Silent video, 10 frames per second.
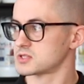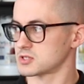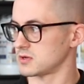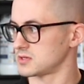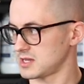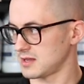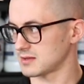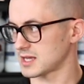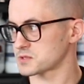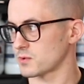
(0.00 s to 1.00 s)
So you see,
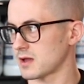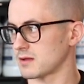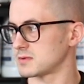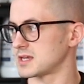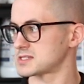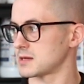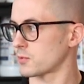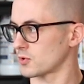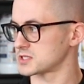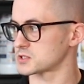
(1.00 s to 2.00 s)
that's why they say
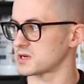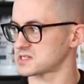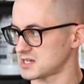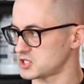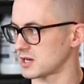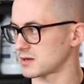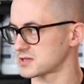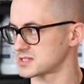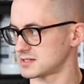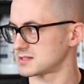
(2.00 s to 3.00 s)
protein is quite satiating,
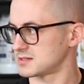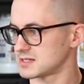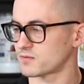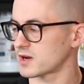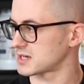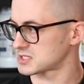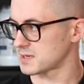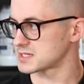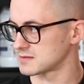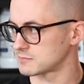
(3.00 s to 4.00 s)
because it's very
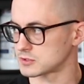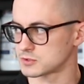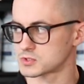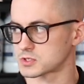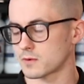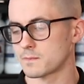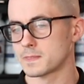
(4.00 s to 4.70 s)
expensive to do so.